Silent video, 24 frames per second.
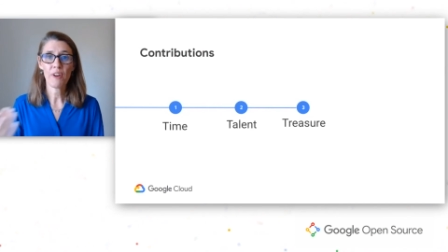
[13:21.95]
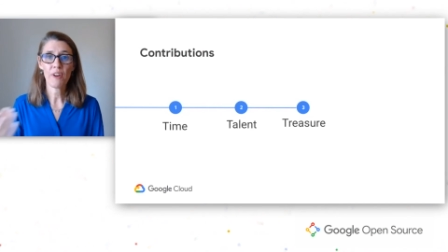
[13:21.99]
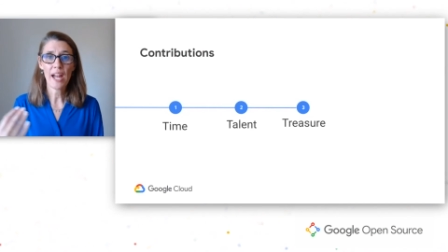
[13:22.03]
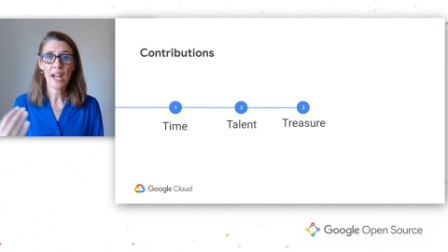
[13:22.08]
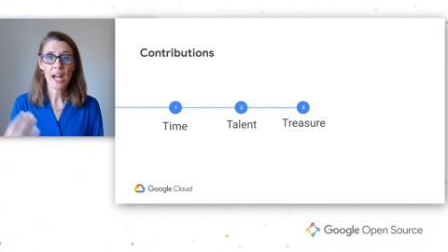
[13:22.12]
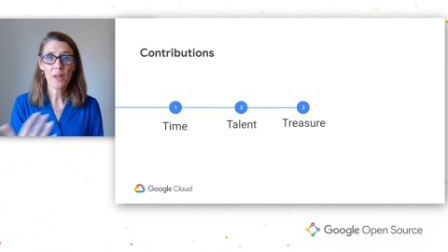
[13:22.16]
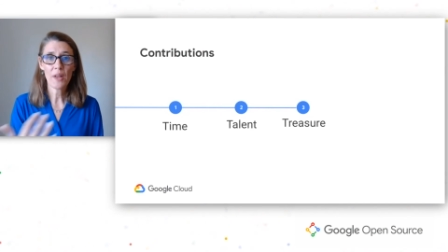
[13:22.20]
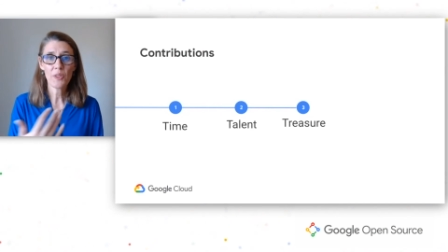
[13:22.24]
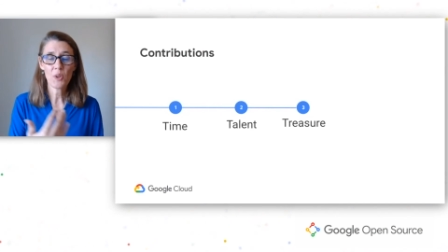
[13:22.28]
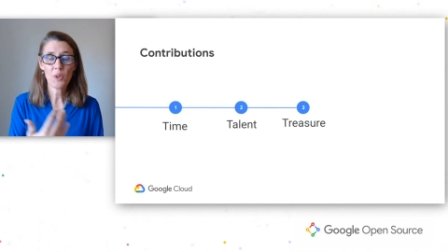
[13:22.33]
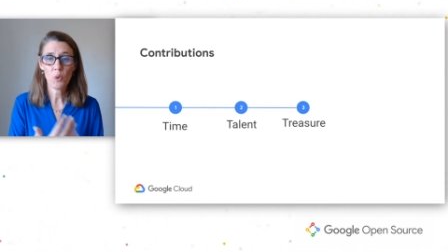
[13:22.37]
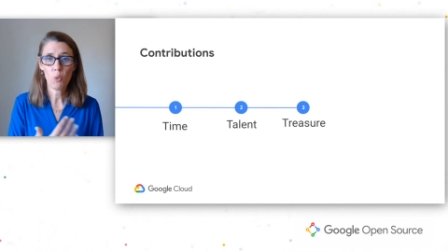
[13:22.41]

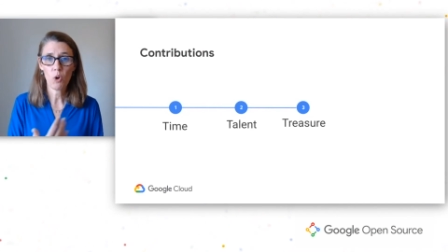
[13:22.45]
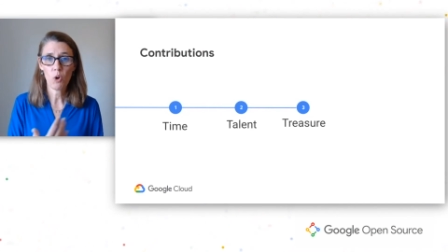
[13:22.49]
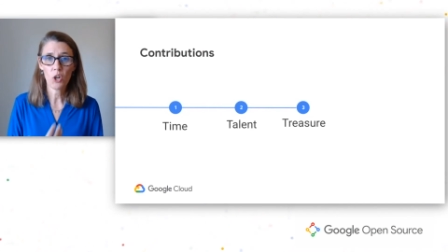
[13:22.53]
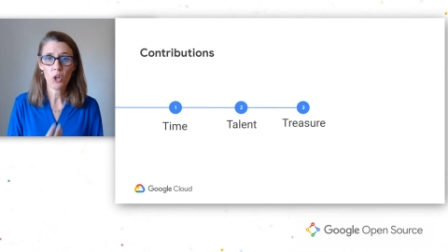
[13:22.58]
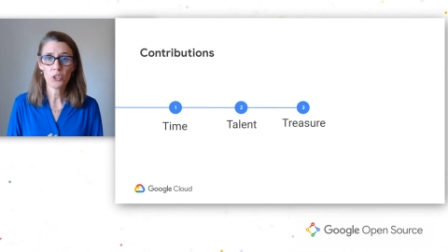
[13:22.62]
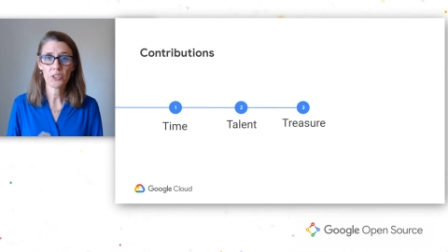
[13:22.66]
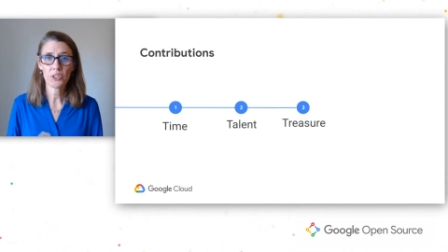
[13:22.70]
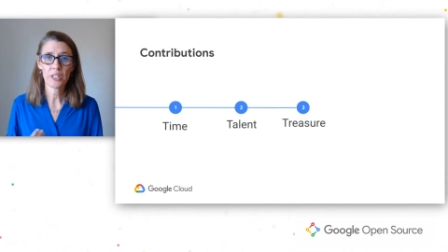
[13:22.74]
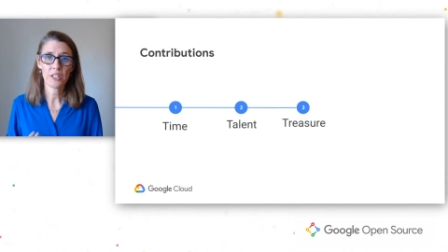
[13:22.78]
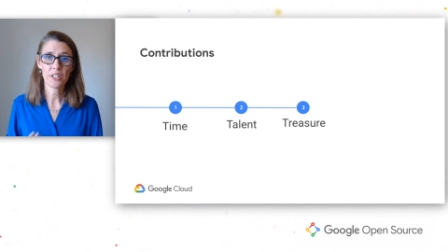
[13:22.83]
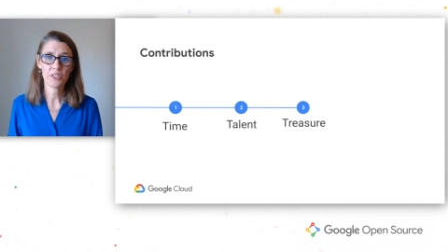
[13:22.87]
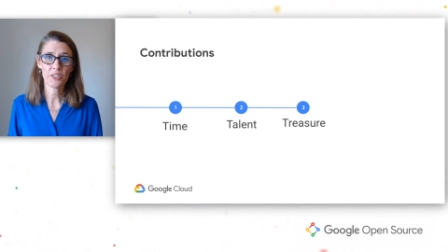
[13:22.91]
around the
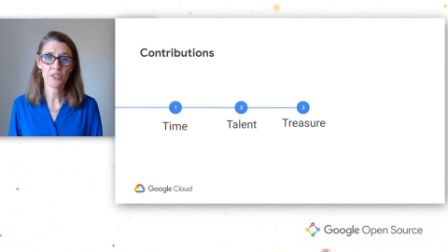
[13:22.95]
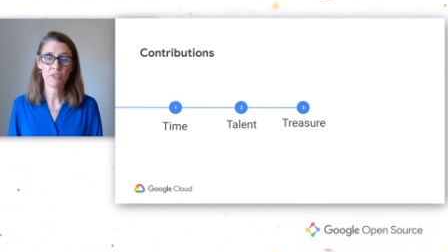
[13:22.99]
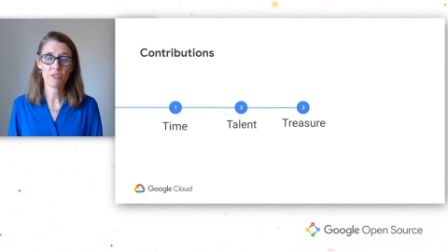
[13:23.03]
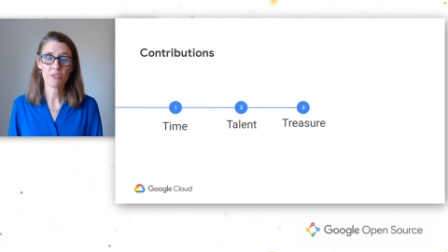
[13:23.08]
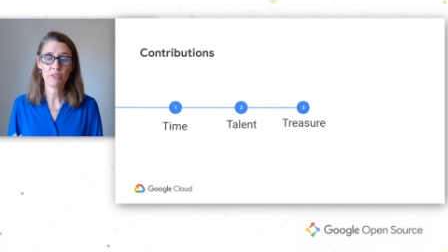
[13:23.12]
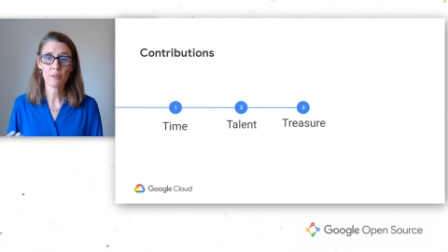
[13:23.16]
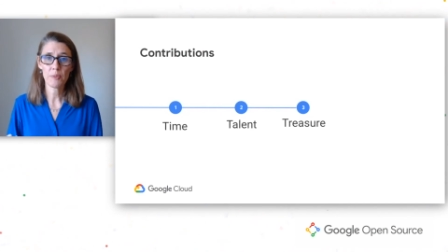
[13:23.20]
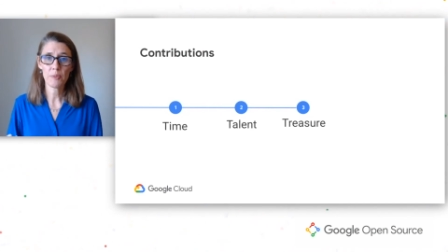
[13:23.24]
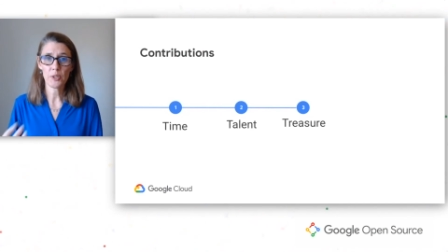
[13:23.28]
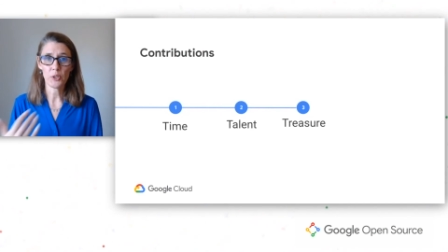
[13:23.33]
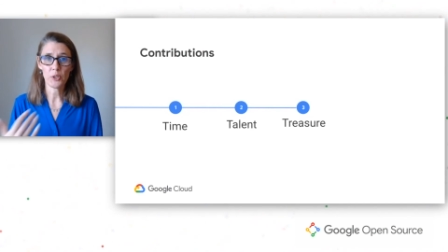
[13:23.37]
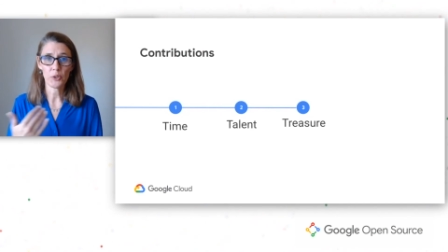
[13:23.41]
world to
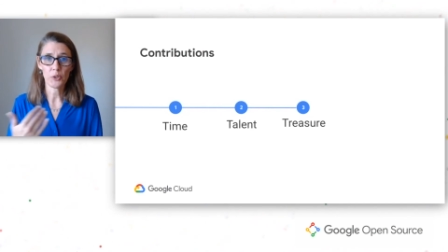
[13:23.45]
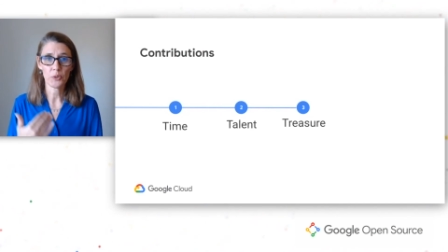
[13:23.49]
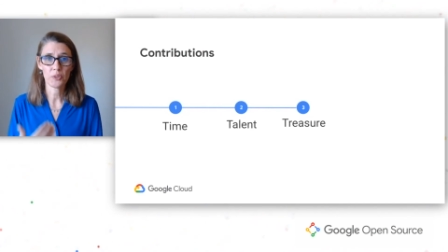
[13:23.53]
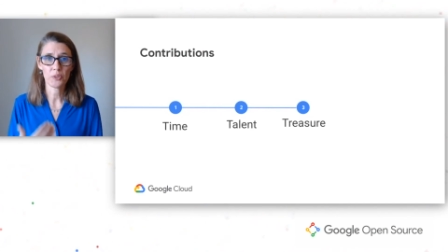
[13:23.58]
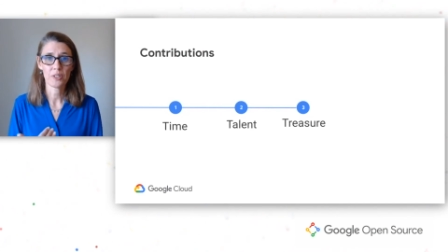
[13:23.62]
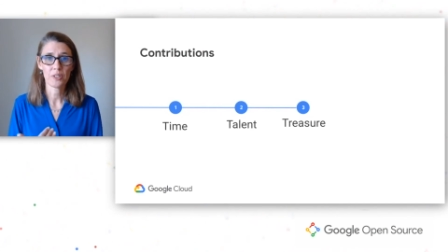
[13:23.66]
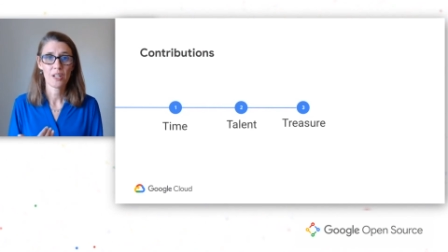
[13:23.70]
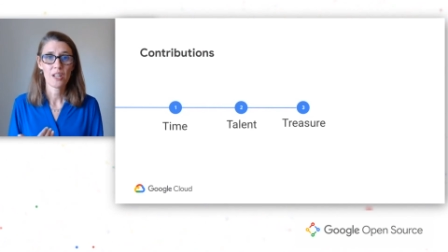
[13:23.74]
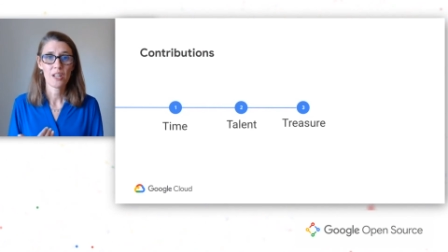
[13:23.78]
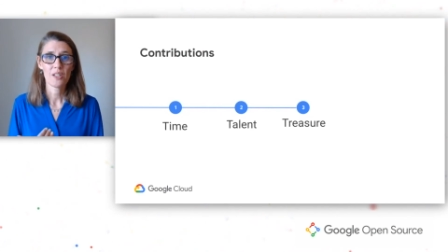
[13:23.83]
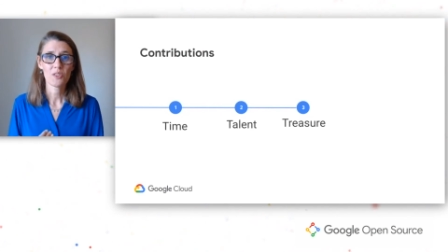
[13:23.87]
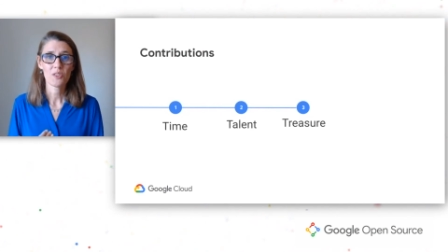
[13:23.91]
contribute